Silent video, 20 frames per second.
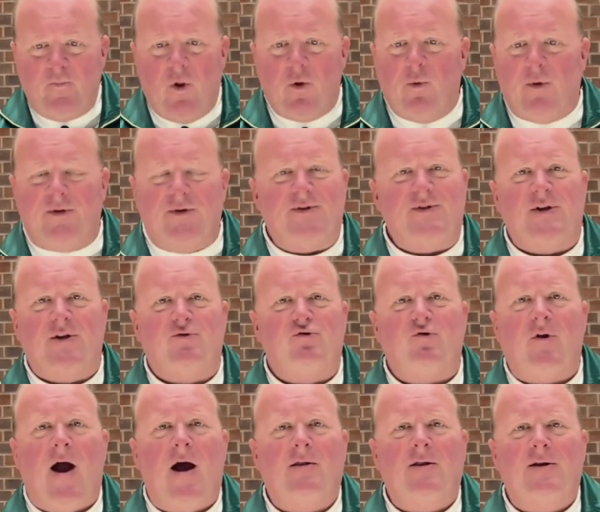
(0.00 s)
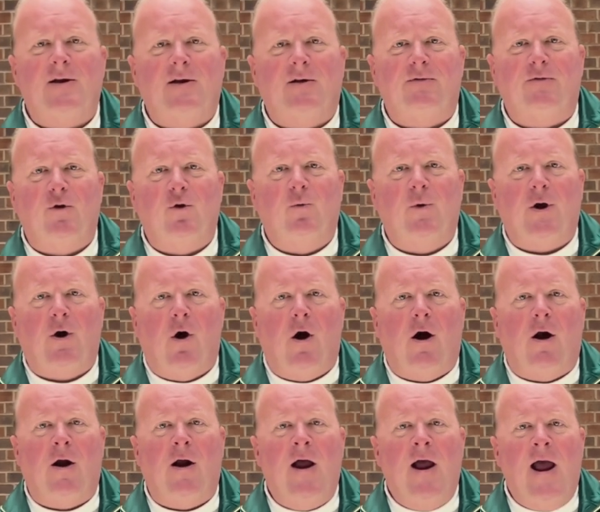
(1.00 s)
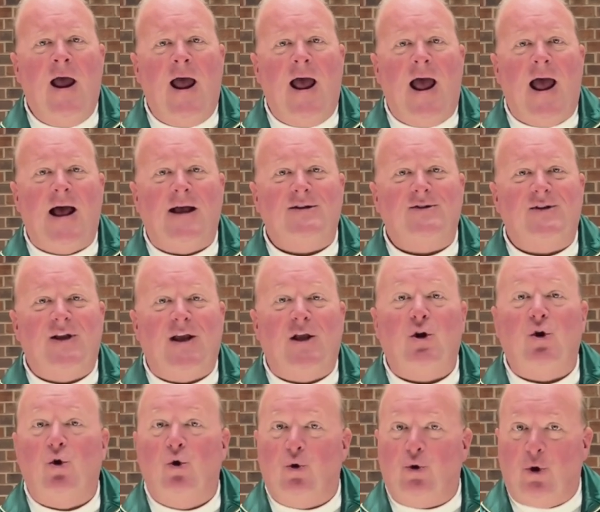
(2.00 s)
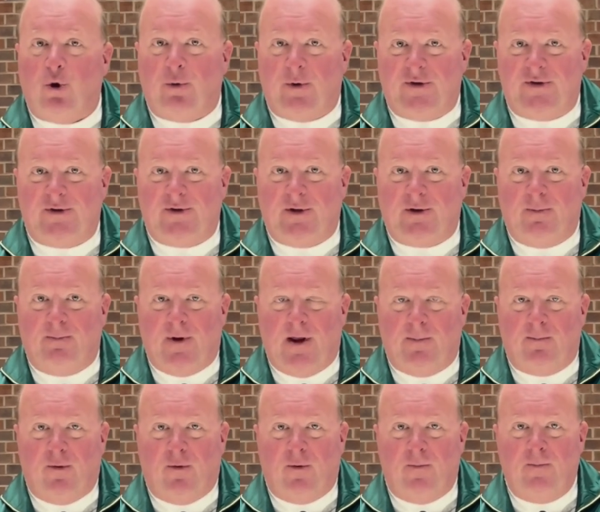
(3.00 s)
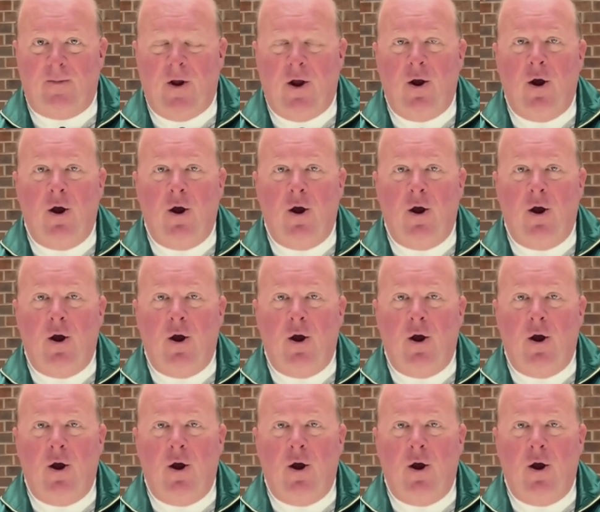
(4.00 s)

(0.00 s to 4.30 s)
with the centrality of who we are as a Eucharistic people.